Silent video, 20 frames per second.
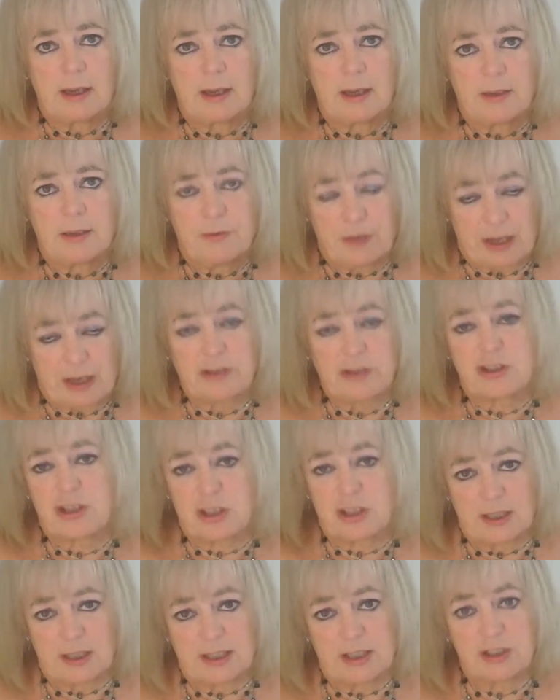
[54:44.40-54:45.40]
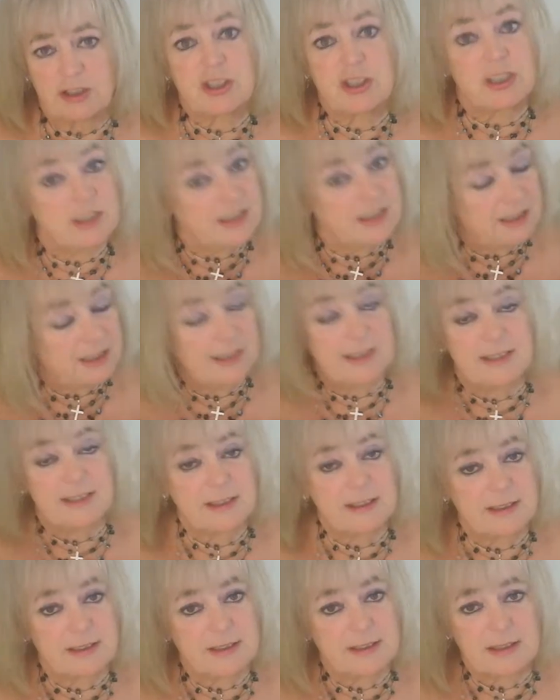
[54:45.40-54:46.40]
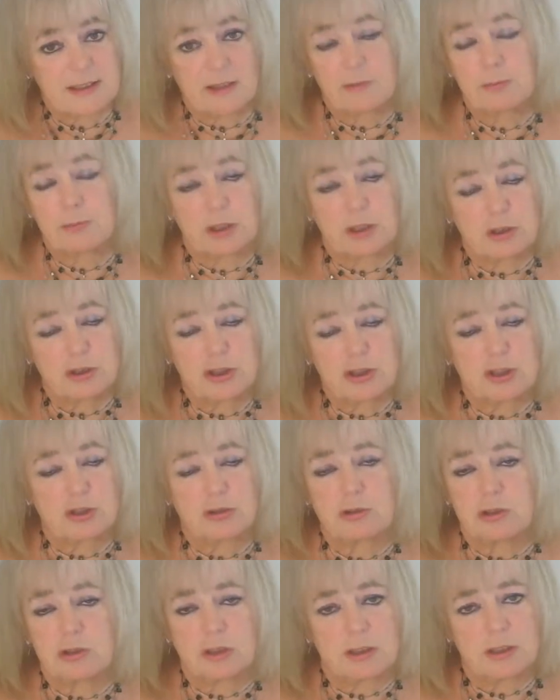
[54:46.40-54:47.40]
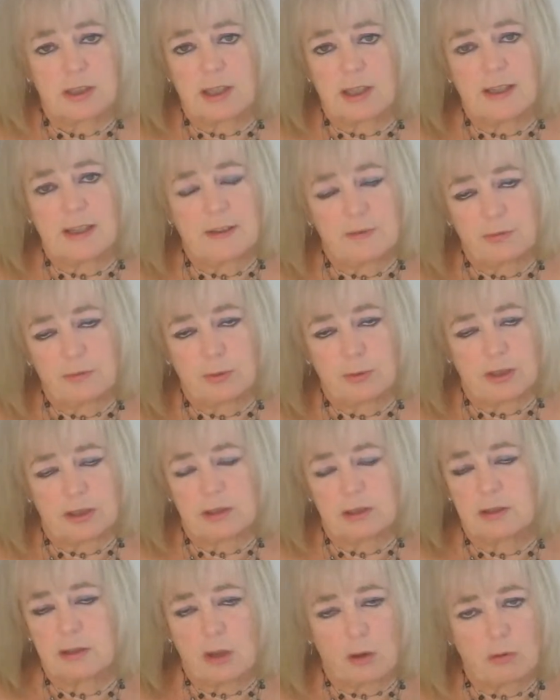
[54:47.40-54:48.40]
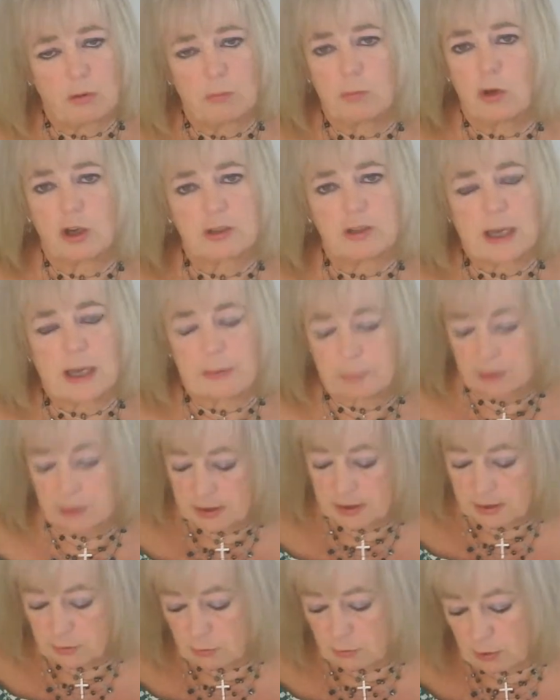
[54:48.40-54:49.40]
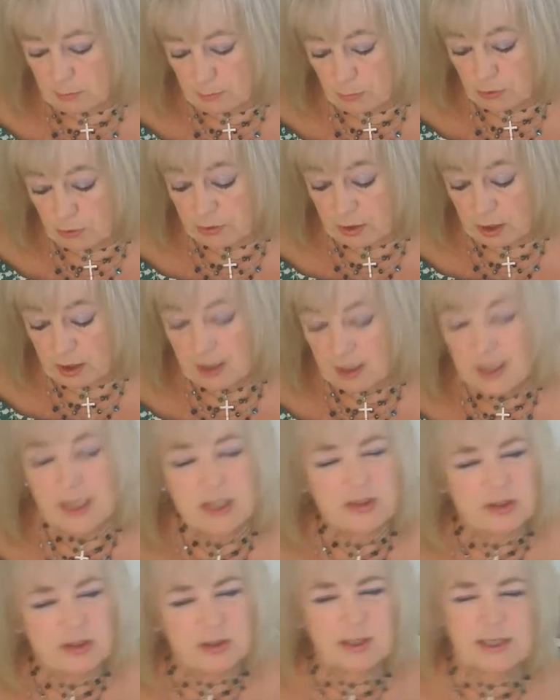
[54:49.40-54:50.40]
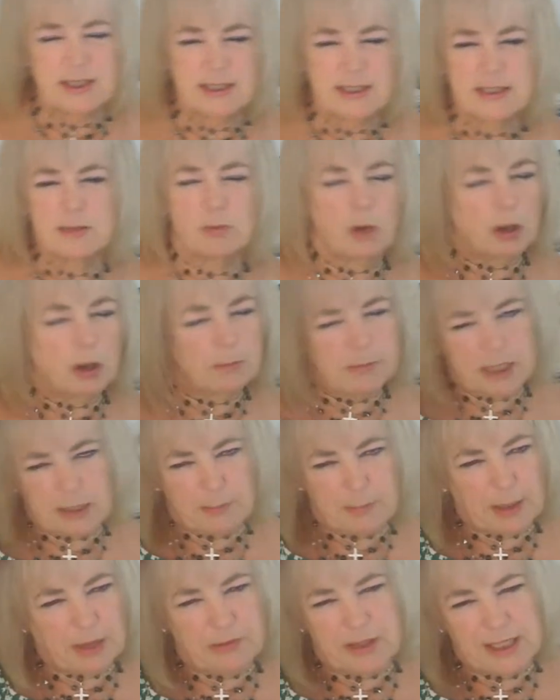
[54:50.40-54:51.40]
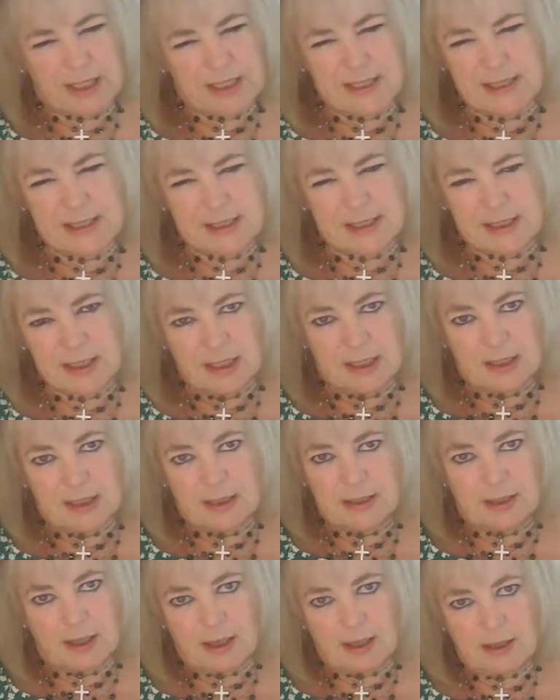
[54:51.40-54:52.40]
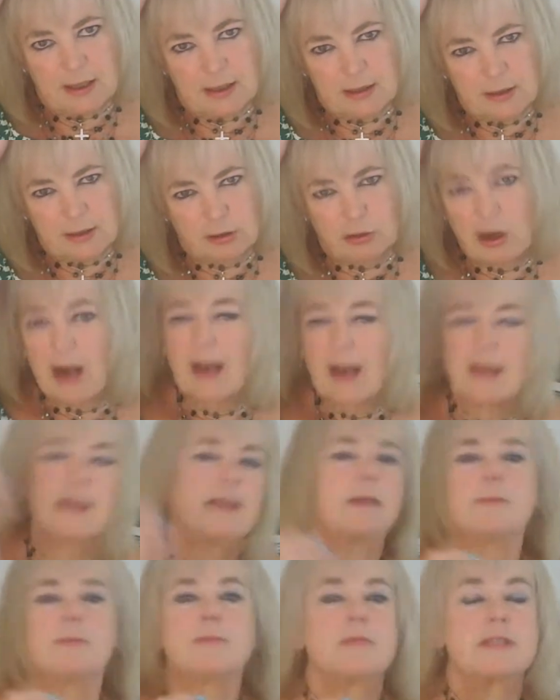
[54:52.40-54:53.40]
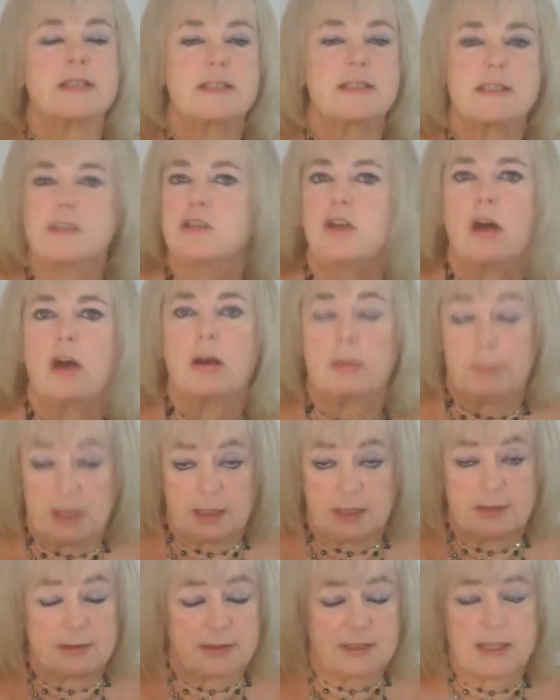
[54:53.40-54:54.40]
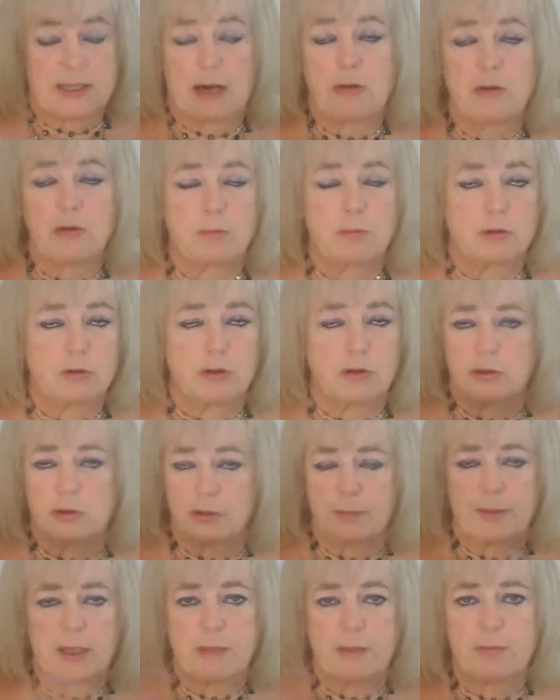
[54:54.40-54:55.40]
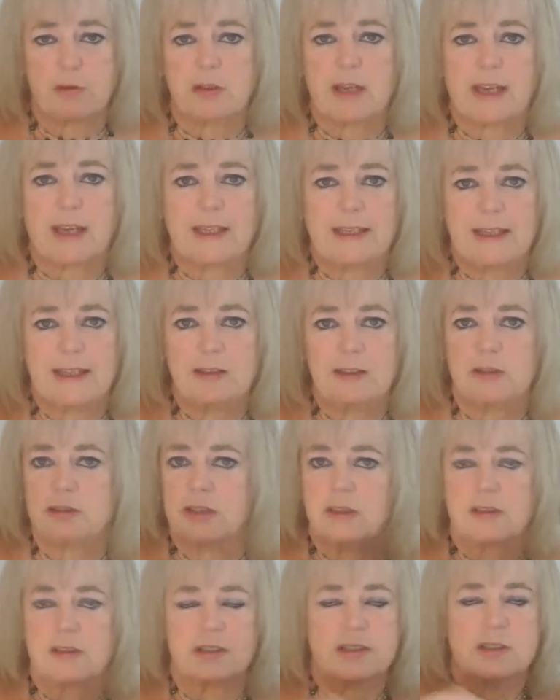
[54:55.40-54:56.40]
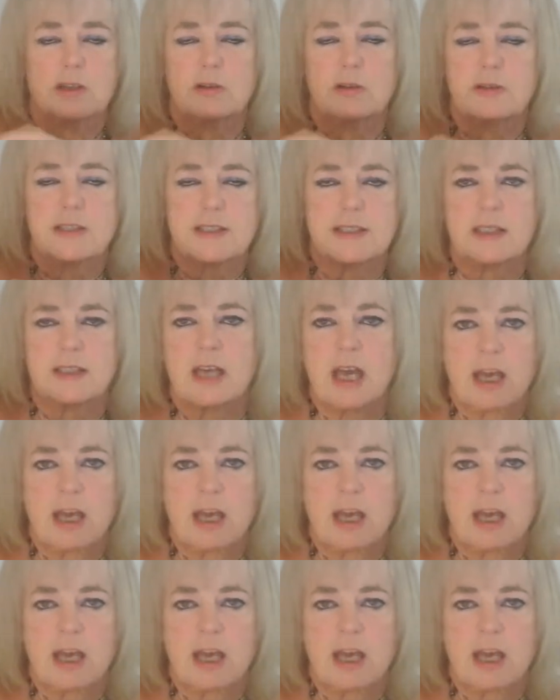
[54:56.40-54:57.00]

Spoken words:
eventually she deleted herself because she couldn't live with knowing what had happened to her mother. So this is what I mean about these crimes. It's not, I mean, it's terrible, all the people that he killed and assaulted,